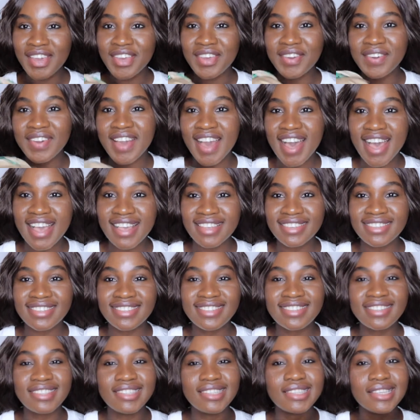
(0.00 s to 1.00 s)
You guys,
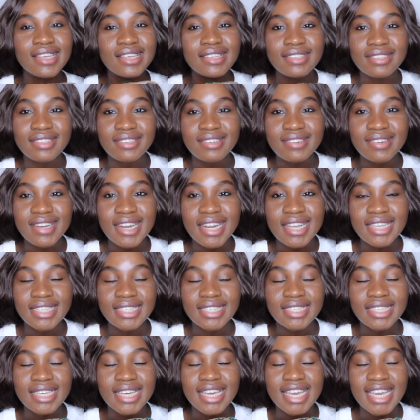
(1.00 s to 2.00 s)
this
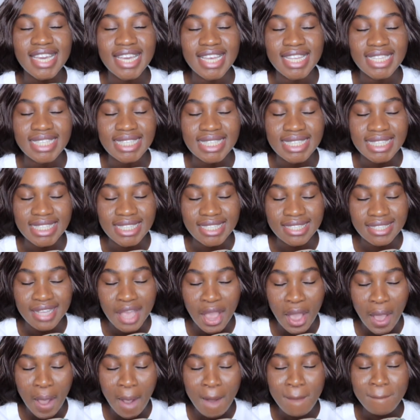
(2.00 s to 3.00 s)
dress is
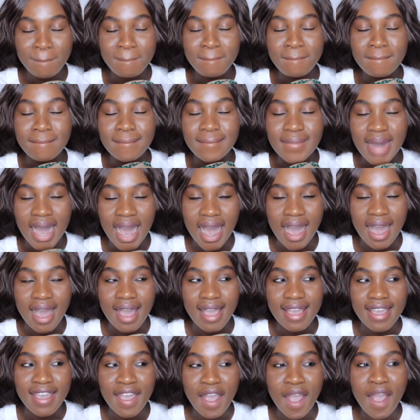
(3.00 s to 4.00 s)

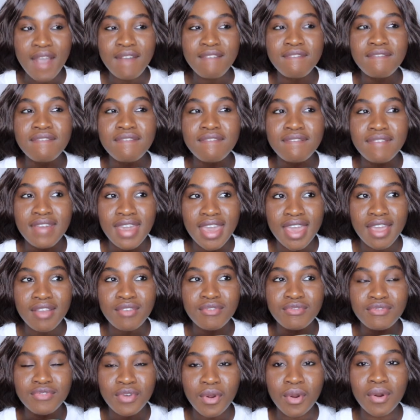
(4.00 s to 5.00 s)
my
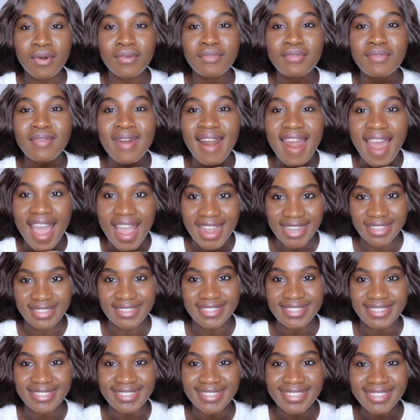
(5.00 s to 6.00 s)

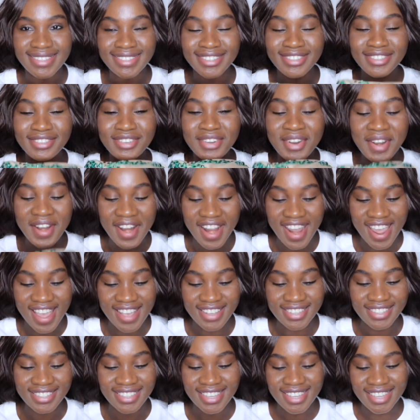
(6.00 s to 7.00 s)
favorite. This
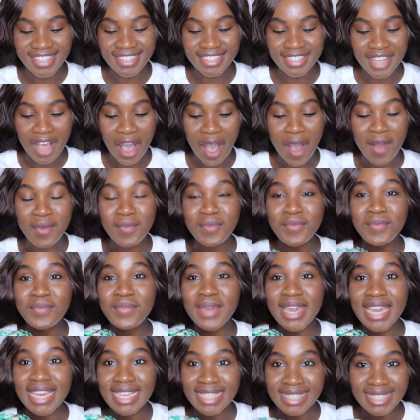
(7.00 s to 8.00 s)
dress is
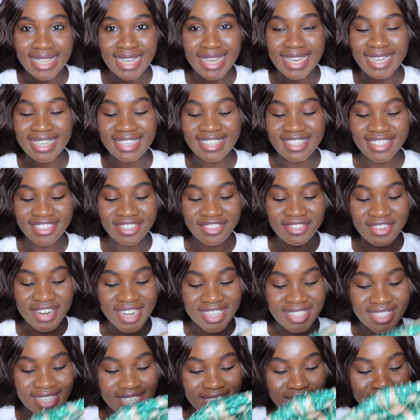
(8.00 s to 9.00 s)
amazing. This
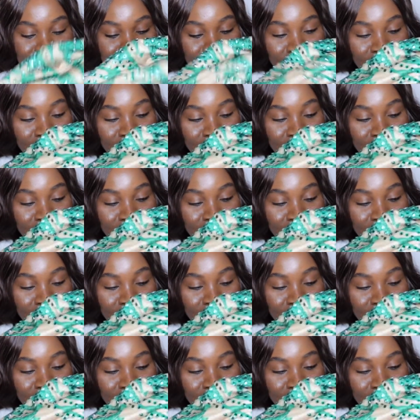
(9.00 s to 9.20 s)
dress is